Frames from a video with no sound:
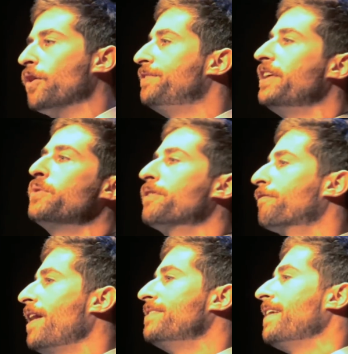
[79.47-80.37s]
go to dinner with
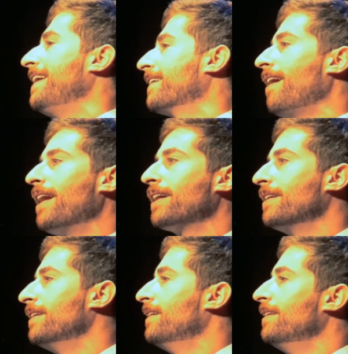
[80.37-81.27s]
your friends at 8
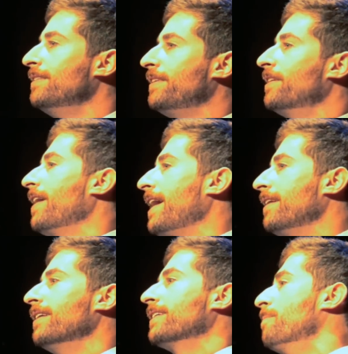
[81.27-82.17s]
o'clock, Dinner
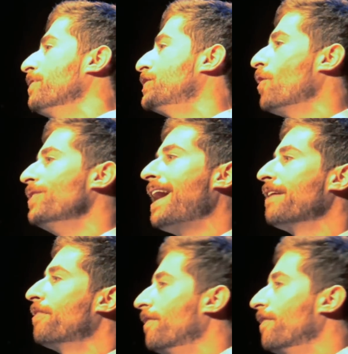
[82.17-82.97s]
ain't come to the show at